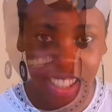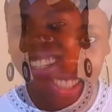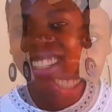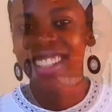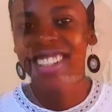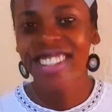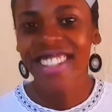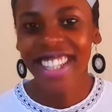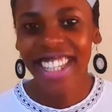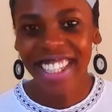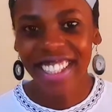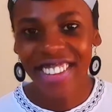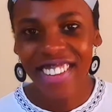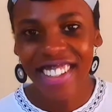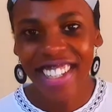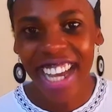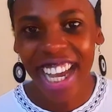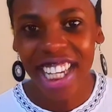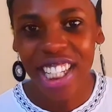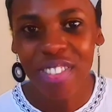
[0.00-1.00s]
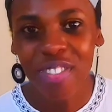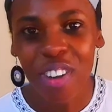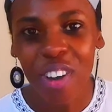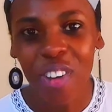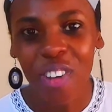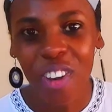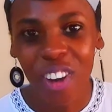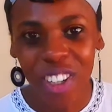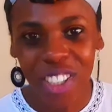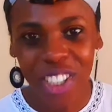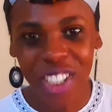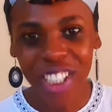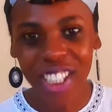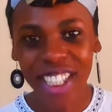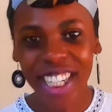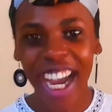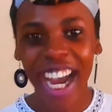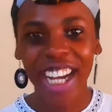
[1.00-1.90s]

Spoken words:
So thank you guys for watching.